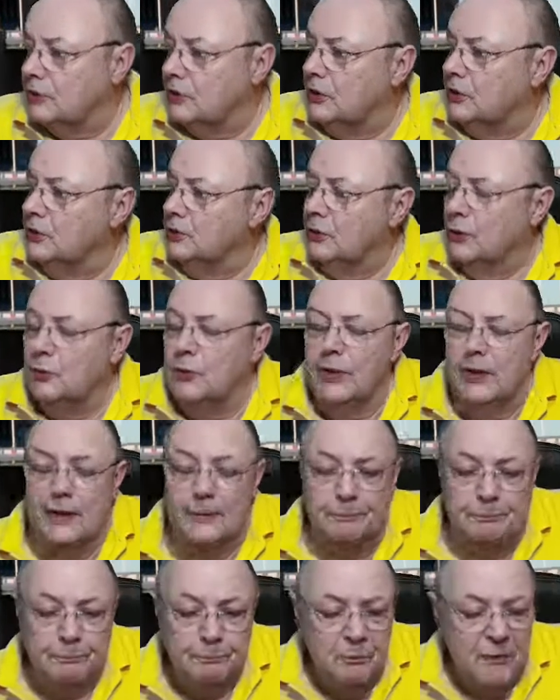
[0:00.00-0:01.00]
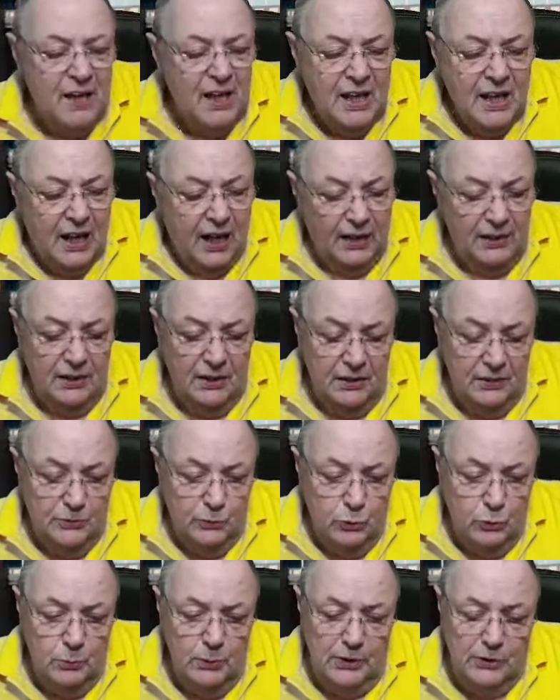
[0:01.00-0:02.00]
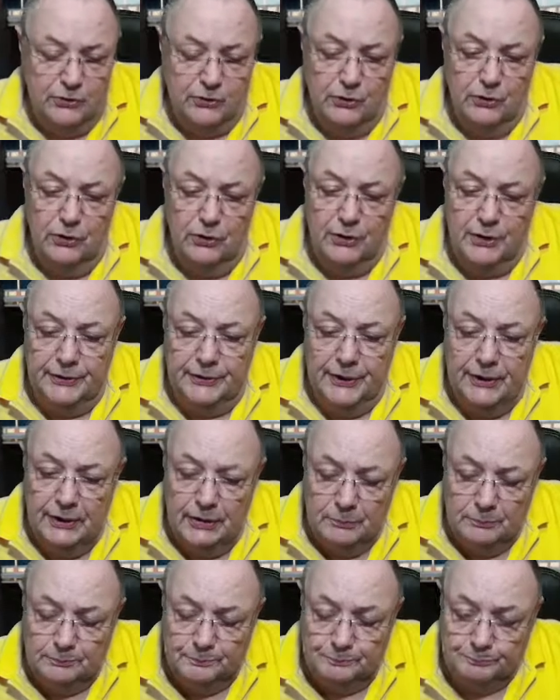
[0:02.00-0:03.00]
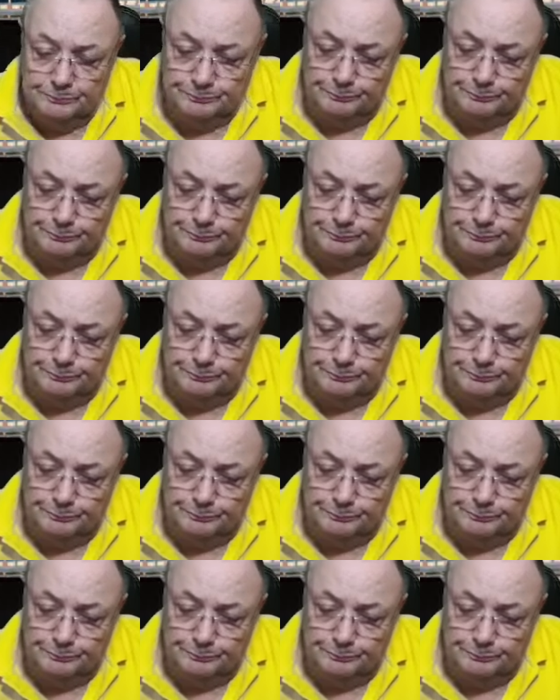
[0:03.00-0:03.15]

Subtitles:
Can you do that?" And I normally turn it down.